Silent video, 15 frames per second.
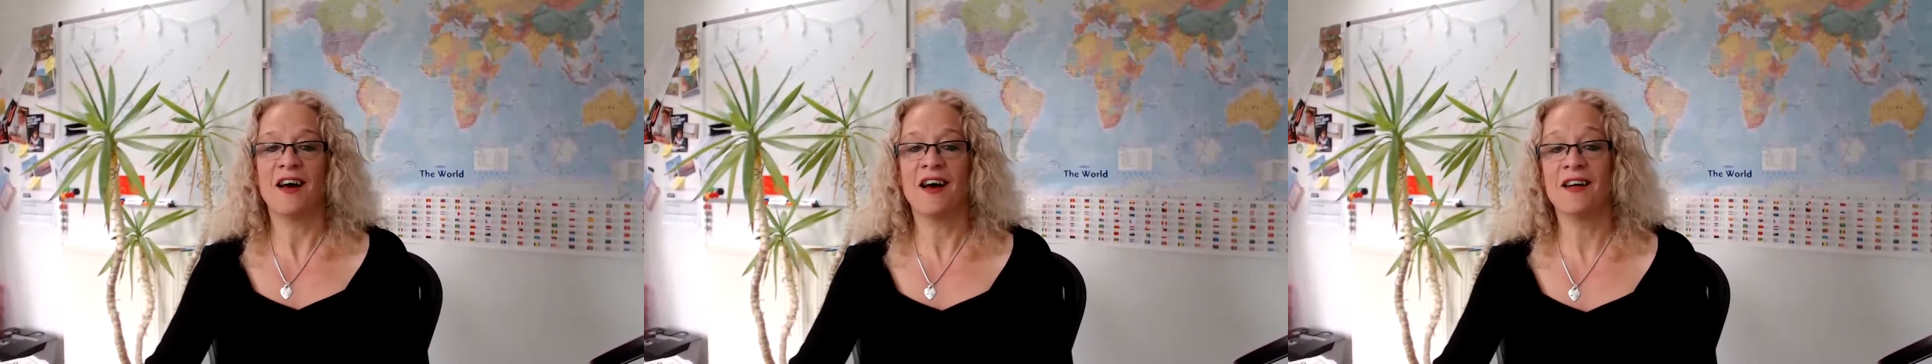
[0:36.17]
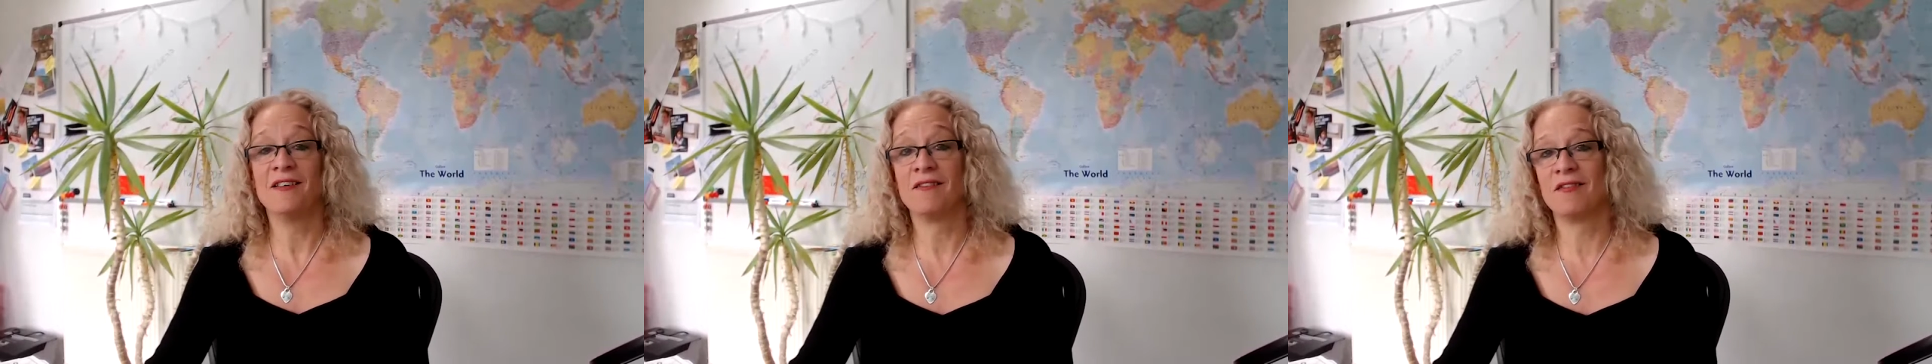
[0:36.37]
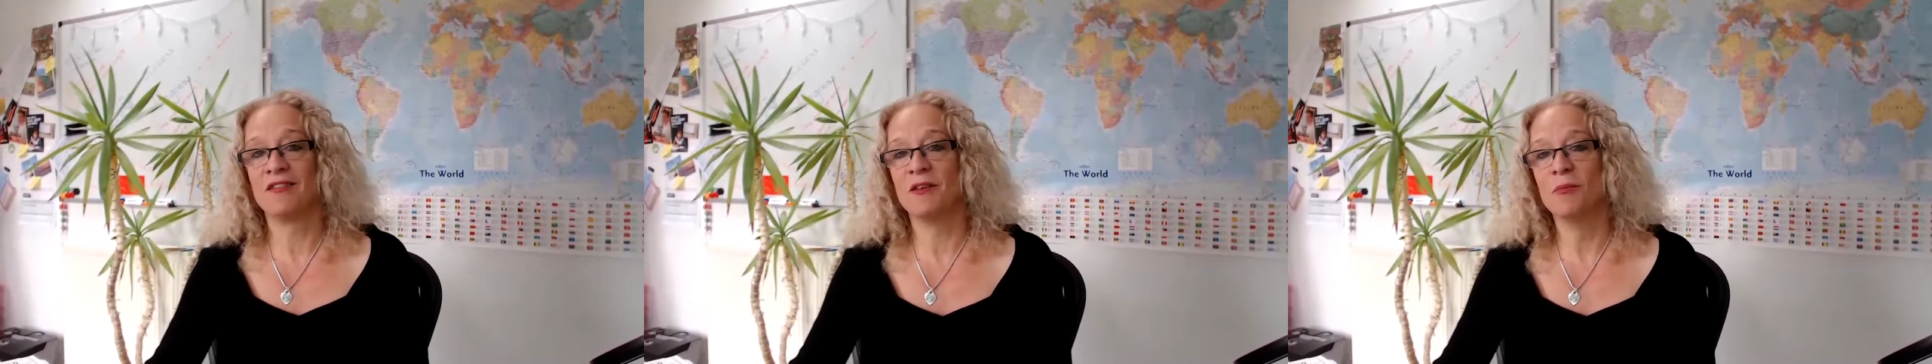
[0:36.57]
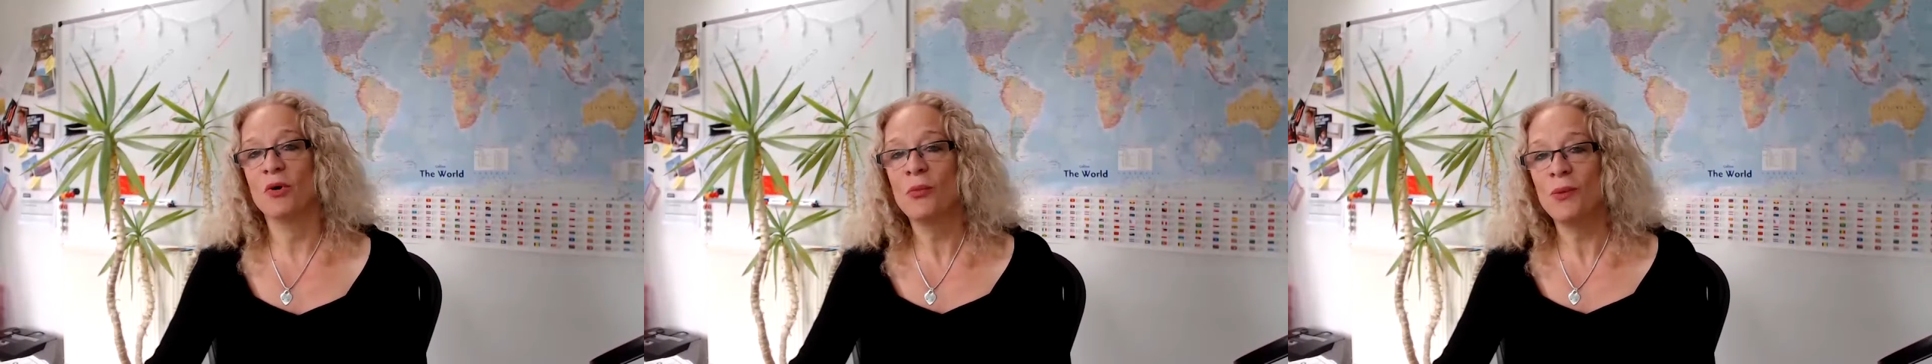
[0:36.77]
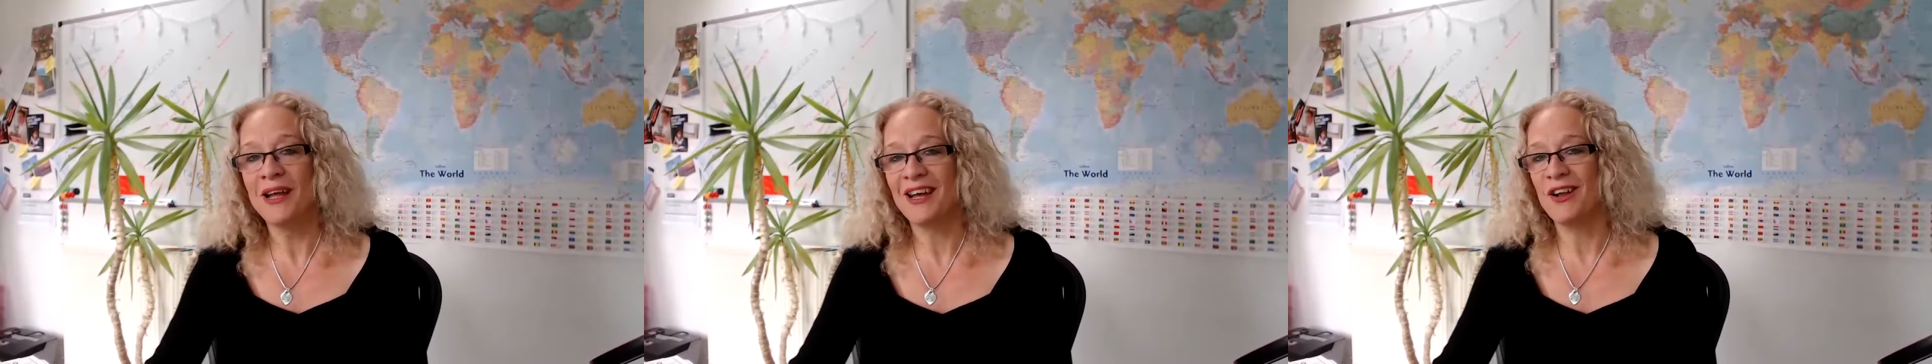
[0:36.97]
And the
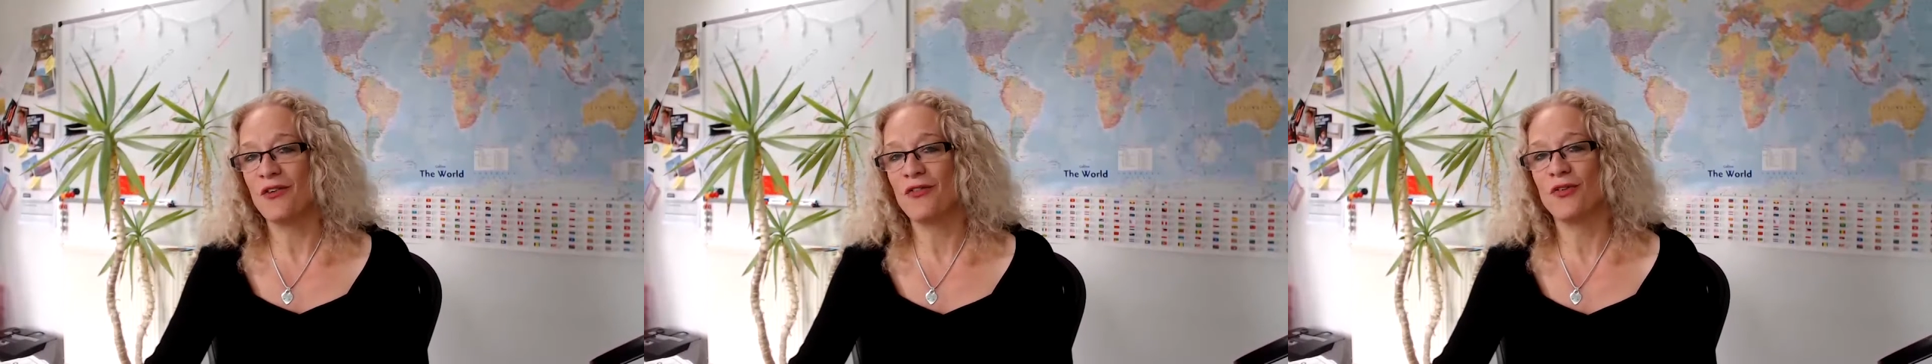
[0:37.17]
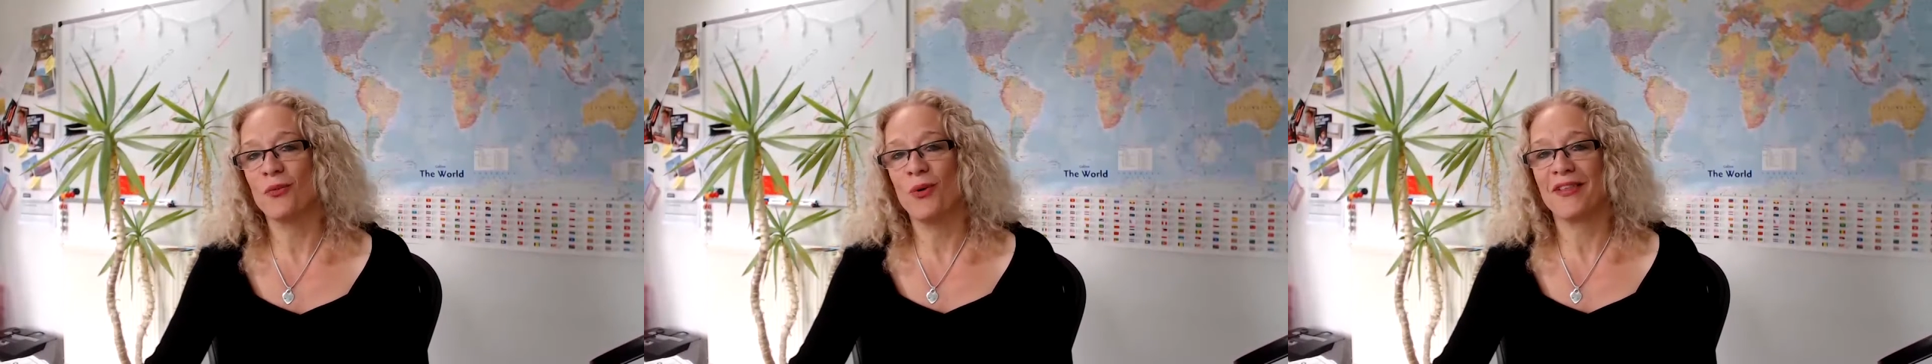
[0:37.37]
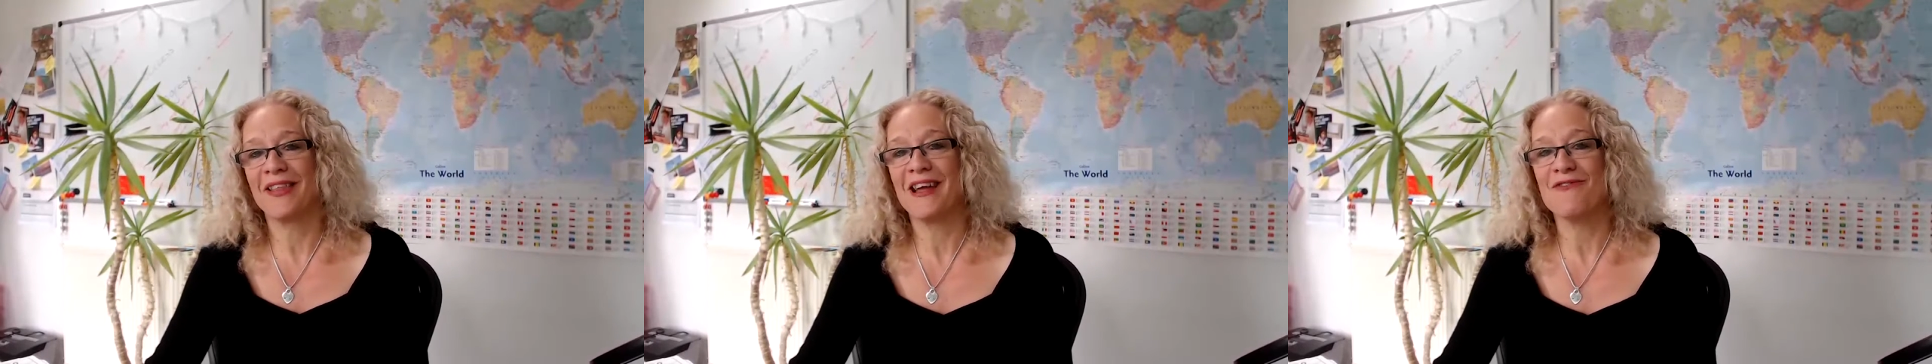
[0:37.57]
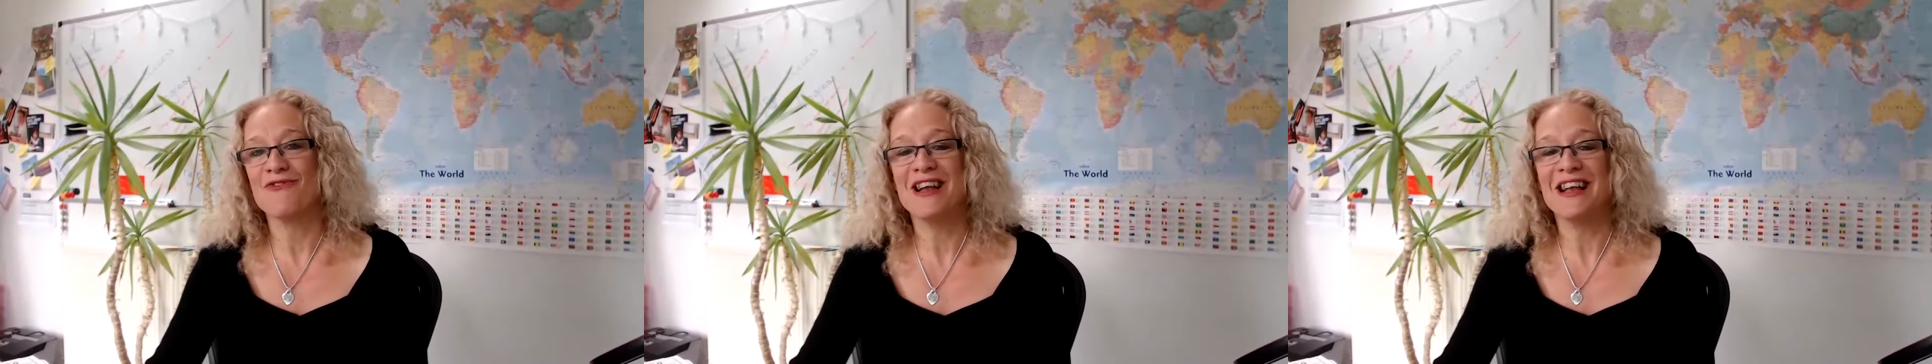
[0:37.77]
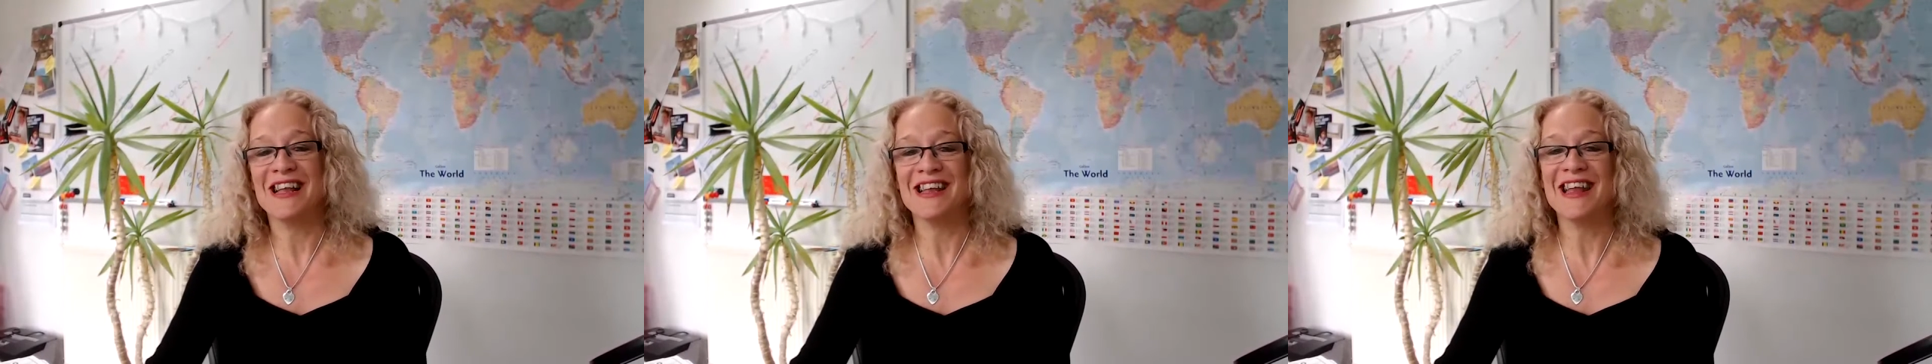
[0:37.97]
more we can offer what they
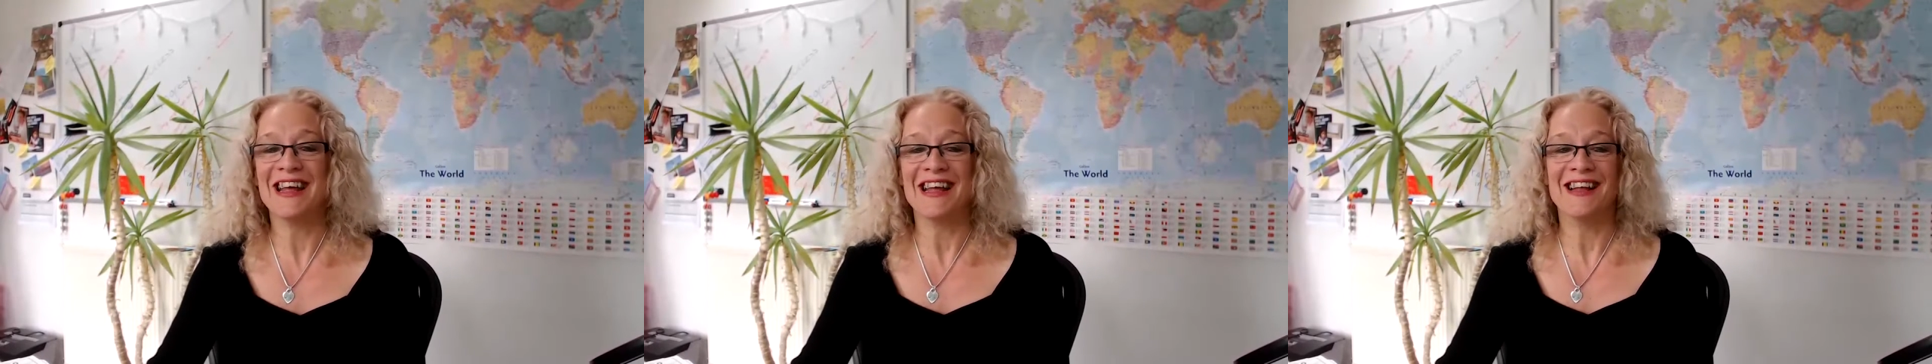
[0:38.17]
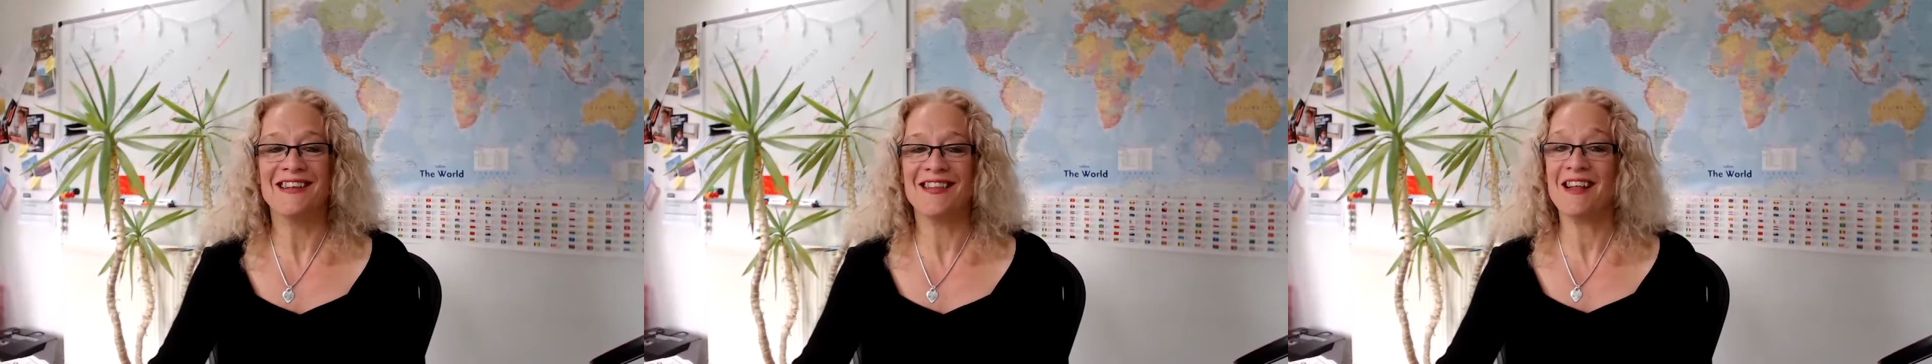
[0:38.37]
really need,